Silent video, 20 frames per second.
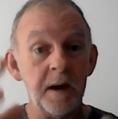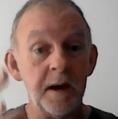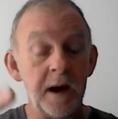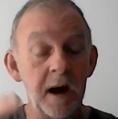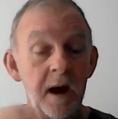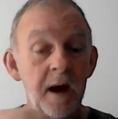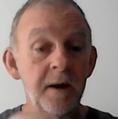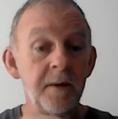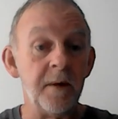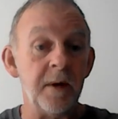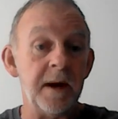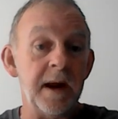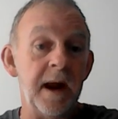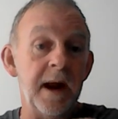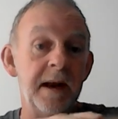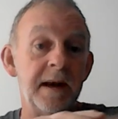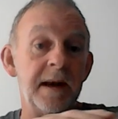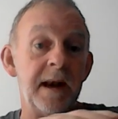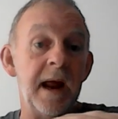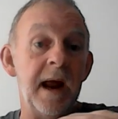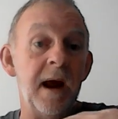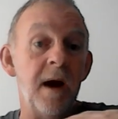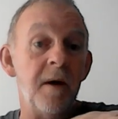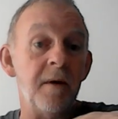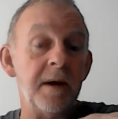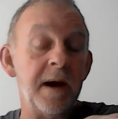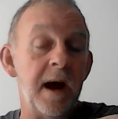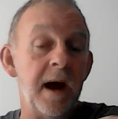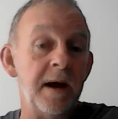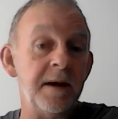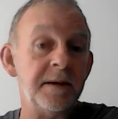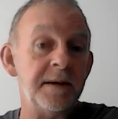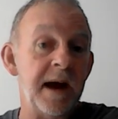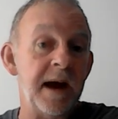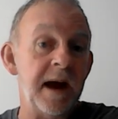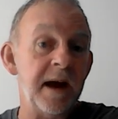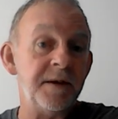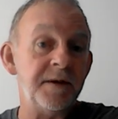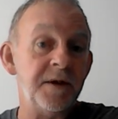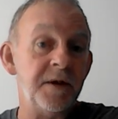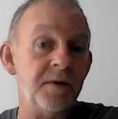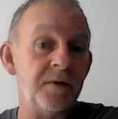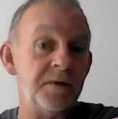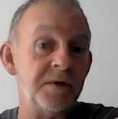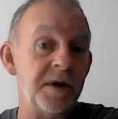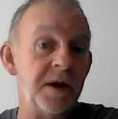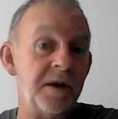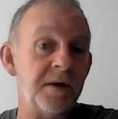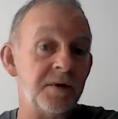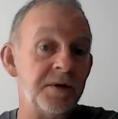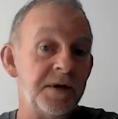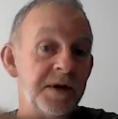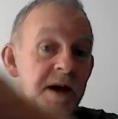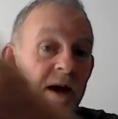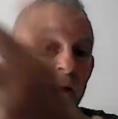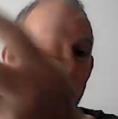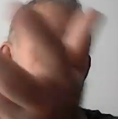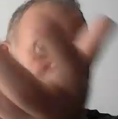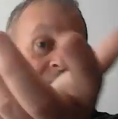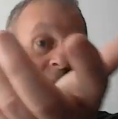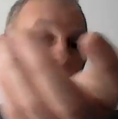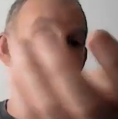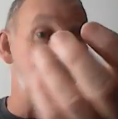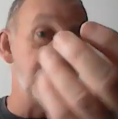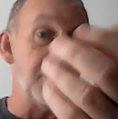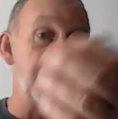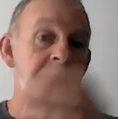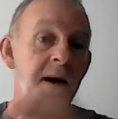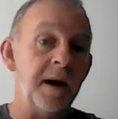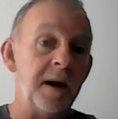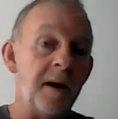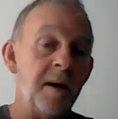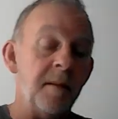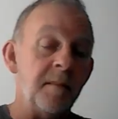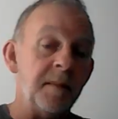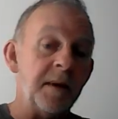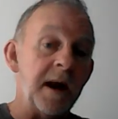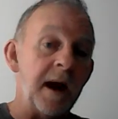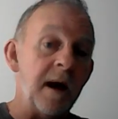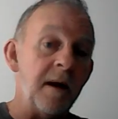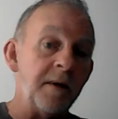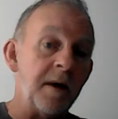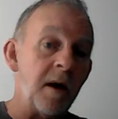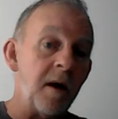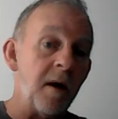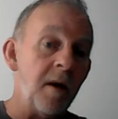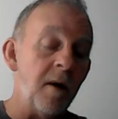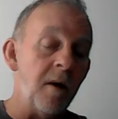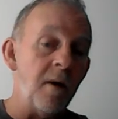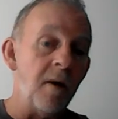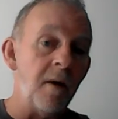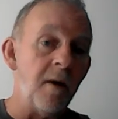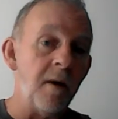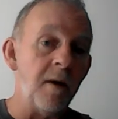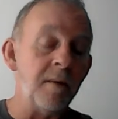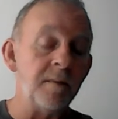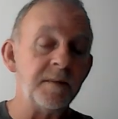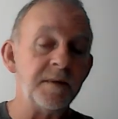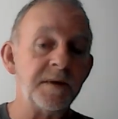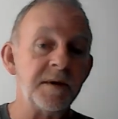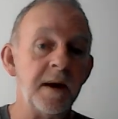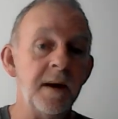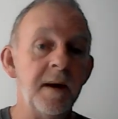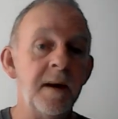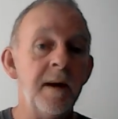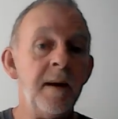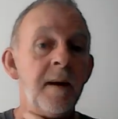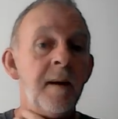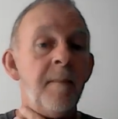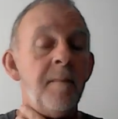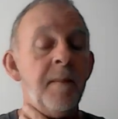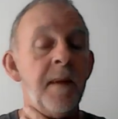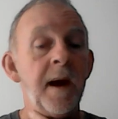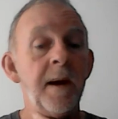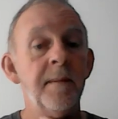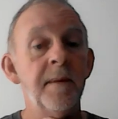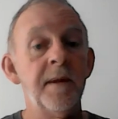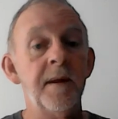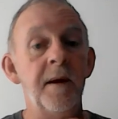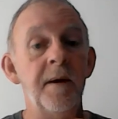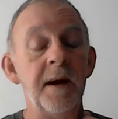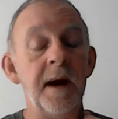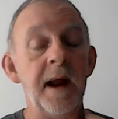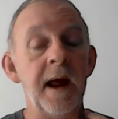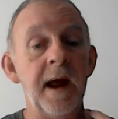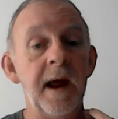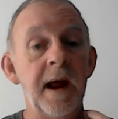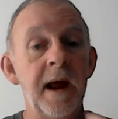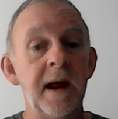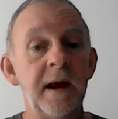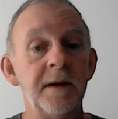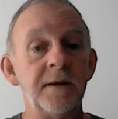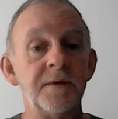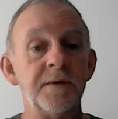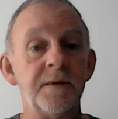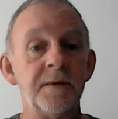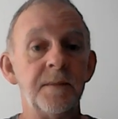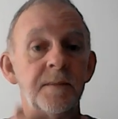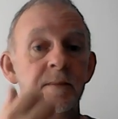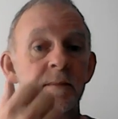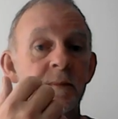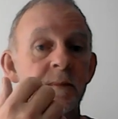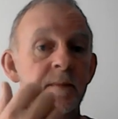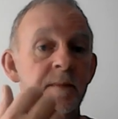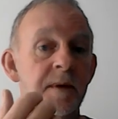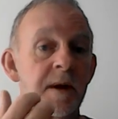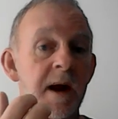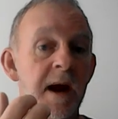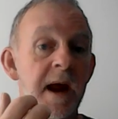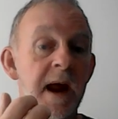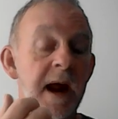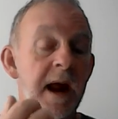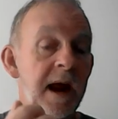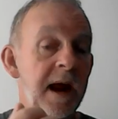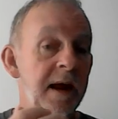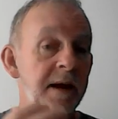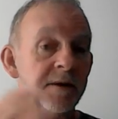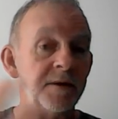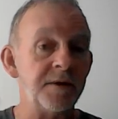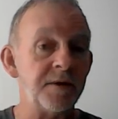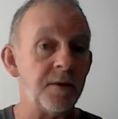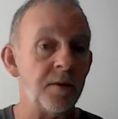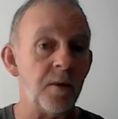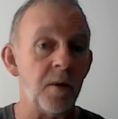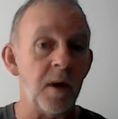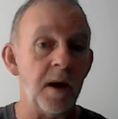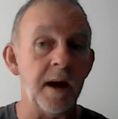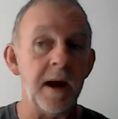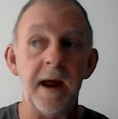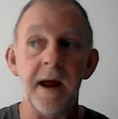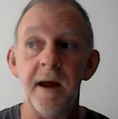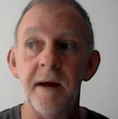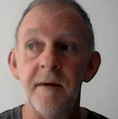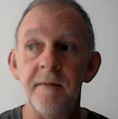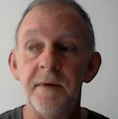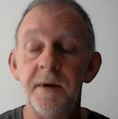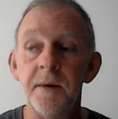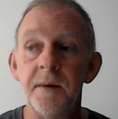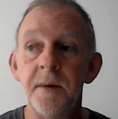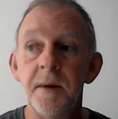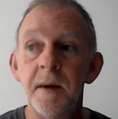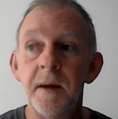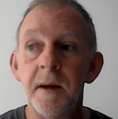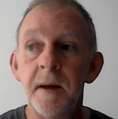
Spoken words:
congregating, they all got tattoos that are similar running up and down their arms, maybe their necks or their hands or what have you.